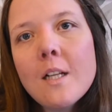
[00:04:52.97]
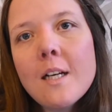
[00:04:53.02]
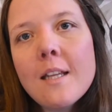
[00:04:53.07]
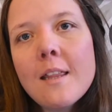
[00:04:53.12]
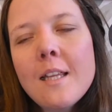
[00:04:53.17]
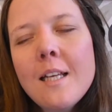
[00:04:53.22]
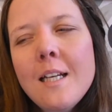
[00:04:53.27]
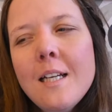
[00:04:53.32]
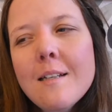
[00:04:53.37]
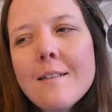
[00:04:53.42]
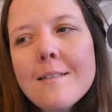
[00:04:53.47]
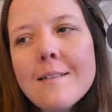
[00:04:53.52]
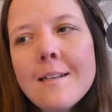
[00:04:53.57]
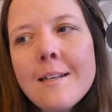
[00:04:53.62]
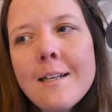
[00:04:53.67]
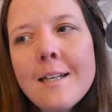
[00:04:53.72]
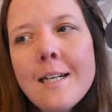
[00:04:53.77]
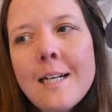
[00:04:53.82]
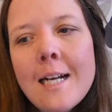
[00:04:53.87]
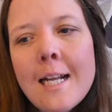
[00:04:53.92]
I think it's
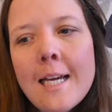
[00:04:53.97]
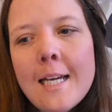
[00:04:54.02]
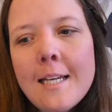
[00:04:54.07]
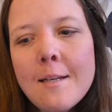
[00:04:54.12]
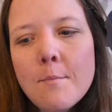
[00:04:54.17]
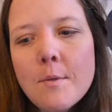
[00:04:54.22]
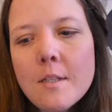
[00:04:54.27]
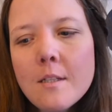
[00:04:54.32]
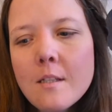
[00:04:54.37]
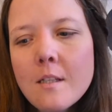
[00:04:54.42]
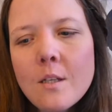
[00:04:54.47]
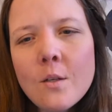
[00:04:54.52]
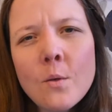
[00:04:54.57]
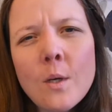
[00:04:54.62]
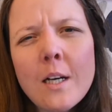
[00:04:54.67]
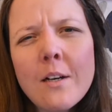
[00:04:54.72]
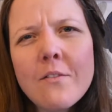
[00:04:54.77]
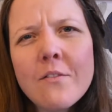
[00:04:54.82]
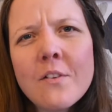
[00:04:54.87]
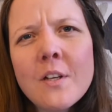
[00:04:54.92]
her neighbours who
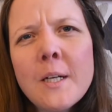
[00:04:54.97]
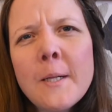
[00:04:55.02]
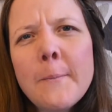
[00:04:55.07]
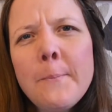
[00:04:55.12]
have